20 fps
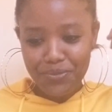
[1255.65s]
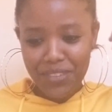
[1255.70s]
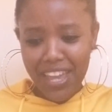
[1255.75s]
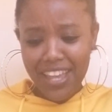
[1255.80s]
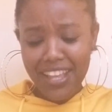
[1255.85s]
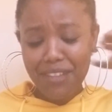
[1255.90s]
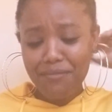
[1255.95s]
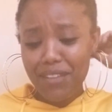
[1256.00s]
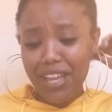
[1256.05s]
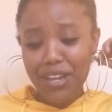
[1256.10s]
I'm
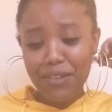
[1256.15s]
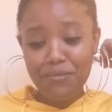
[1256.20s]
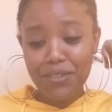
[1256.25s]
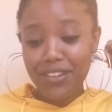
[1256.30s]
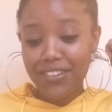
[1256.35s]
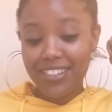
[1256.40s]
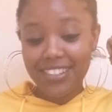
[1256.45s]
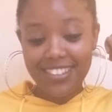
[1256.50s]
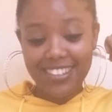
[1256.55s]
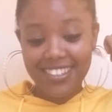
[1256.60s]
not
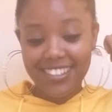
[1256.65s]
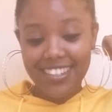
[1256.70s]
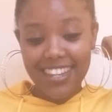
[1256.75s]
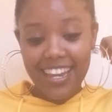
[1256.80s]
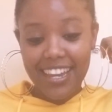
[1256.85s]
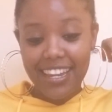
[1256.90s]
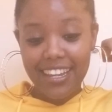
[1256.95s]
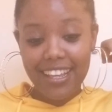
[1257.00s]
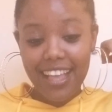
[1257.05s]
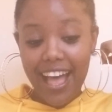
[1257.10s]
embarrassed to
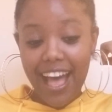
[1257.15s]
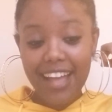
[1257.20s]
say it,